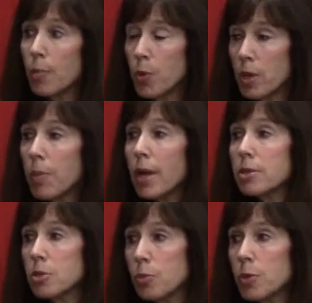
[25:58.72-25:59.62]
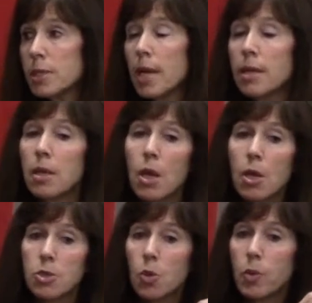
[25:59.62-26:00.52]
appointed by the superintendent.
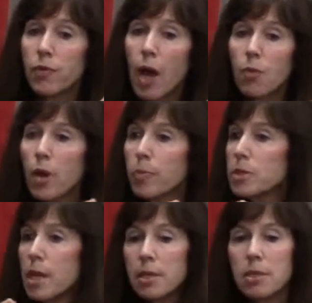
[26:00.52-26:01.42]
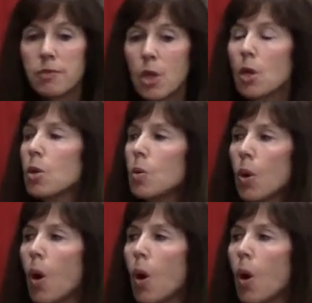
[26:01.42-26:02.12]
So we've got representatives who are